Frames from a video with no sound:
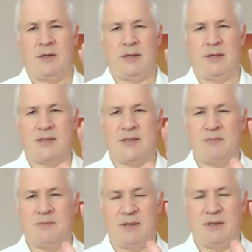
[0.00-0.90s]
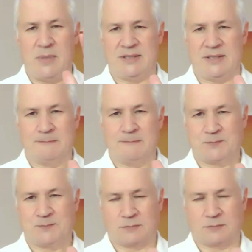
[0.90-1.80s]
It can be busy
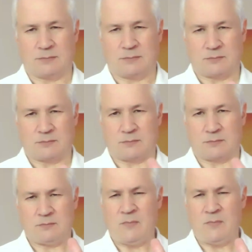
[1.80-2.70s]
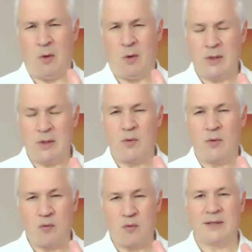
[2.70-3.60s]
only with
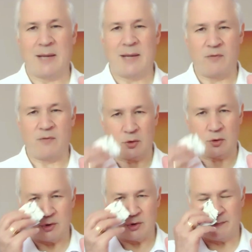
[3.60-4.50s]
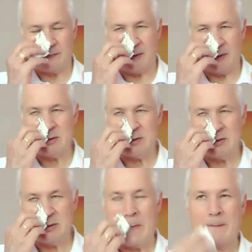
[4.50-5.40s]
one type of thoughts. And
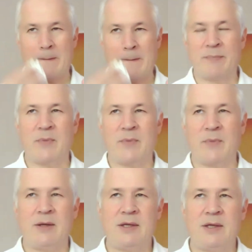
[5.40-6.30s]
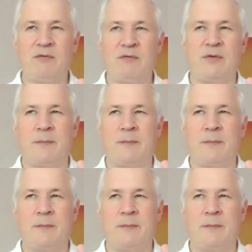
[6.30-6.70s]
so if